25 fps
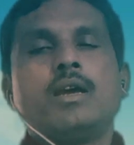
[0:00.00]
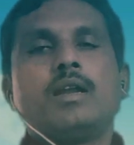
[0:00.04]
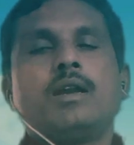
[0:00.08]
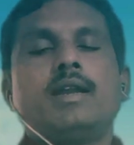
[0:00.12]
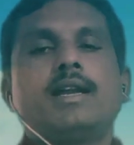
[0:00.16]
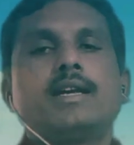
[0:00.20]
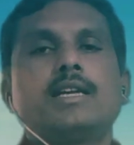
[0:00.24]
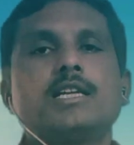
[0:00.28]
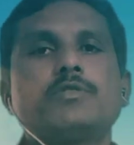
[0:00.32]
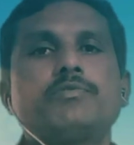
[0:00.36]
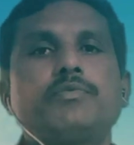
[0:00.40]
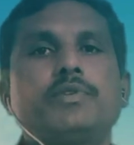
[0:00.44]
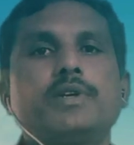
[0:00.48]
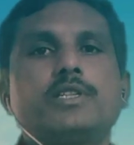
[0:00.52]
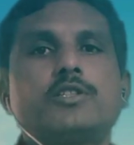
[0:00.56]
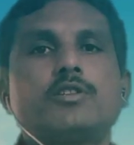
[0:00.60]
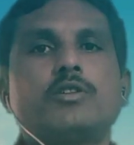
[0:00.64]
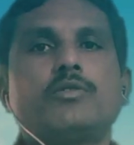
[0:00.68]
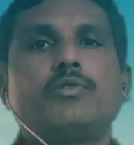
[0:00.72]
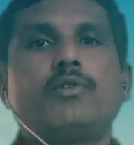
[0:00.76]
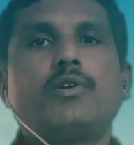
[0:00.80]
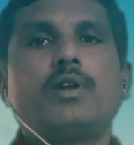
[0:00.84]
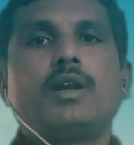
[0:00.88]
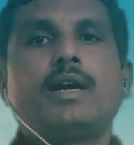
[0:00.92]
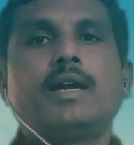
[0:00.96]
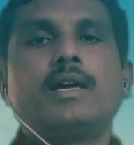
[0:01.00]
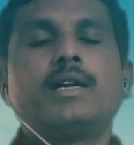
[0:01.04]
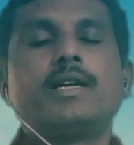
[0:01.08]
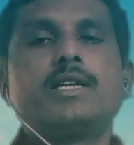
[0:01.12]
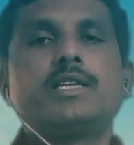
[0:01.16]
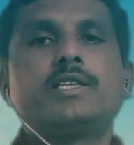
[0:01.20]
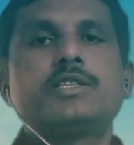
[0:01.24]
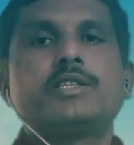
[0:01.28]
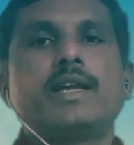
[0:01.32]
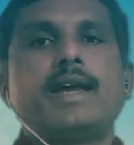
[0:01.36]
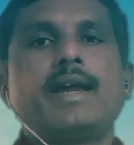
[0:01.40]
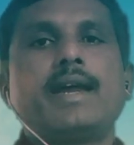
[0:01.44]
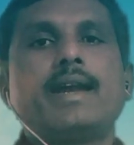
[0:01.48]
Let us first of all
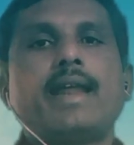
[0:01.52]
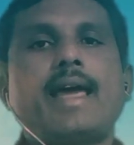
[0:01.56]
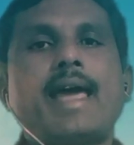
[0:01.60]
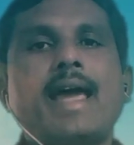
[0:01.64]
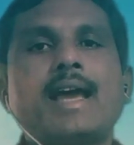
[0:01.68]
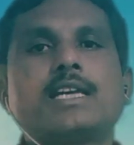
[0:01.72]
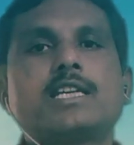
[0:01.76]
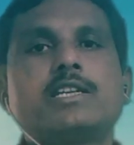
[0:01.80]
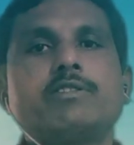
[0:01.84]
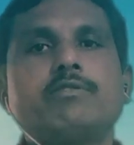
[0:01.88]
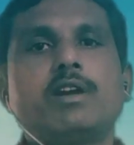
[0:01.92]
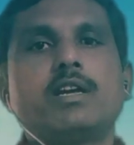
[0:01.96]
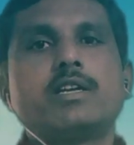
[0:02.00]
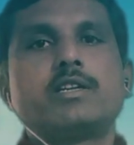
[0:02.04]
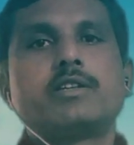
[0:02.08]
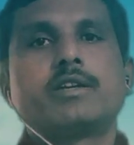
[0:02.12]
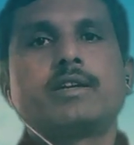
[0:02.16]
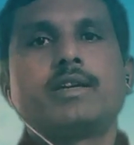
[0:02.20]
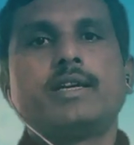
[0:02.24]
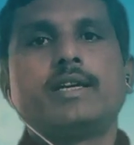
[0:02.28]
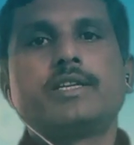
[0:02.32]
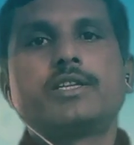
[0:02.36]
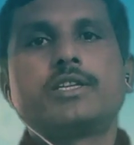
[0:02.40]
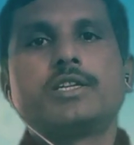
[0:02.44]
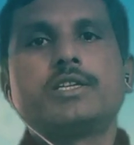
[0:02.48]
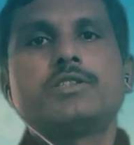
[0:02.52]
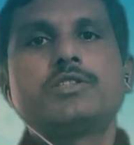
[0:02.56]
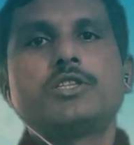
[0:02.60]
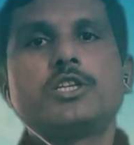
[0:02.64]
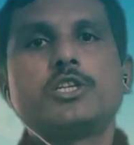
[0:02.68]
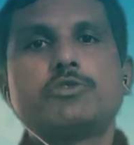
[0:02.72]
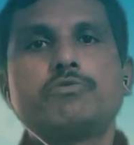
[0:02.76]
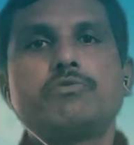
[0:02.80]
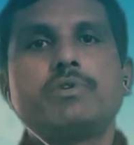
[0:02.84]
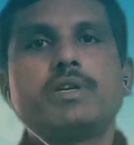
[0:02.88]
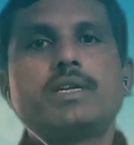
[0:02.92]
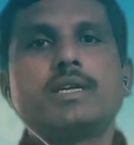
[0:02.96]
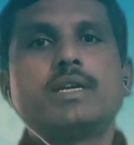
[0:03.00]
understand active articulators
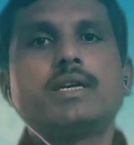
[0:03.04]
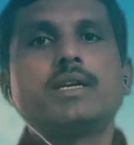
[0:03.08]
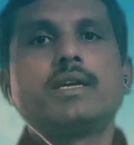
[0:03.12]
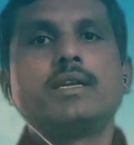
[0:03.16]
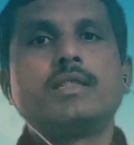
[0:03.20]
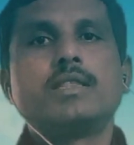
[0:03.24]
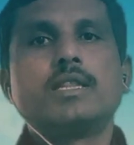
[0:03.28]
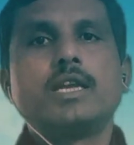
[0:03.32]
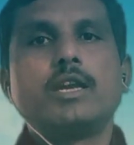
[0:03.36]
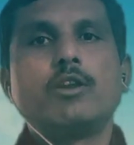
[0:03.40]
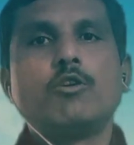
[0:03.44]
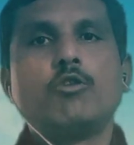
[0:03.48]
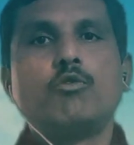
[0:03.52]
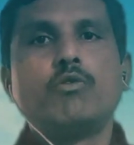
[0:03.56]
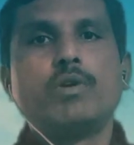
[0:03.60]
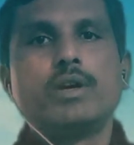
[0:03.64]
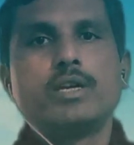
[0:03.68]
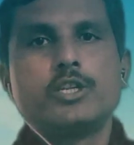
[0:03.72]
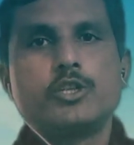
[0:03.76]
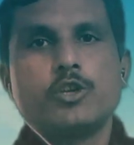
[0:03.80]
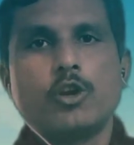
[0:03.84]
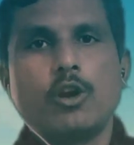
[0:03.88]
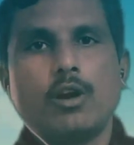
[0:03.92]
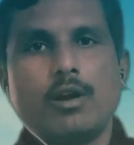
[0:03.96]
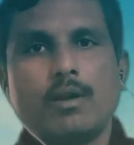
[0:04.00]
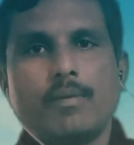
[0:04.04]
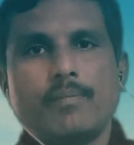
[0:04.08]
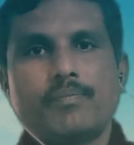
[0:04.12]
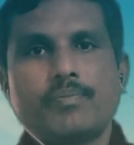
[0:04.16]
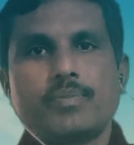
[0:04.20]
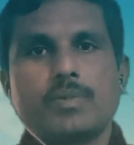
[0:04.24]
situated in the lower jaw.